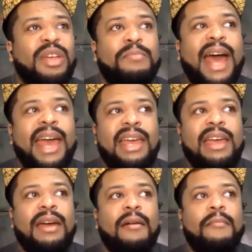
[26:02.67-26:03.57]
by
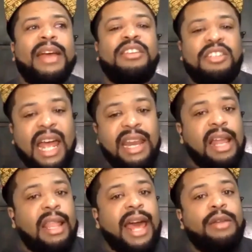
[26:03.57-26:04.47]
shining
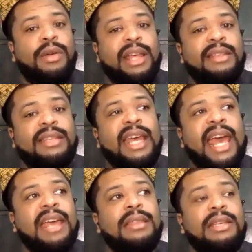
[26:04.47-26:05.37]
a light on it and saying,
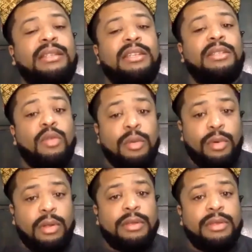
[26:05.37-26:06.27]
hey, this is
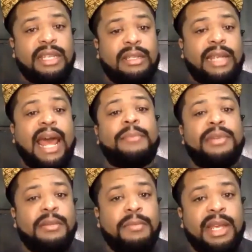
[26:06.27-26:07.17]
normal. This has
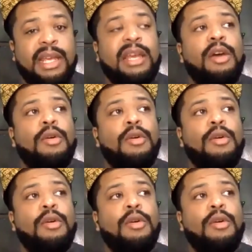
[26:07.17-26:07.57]
happened to me.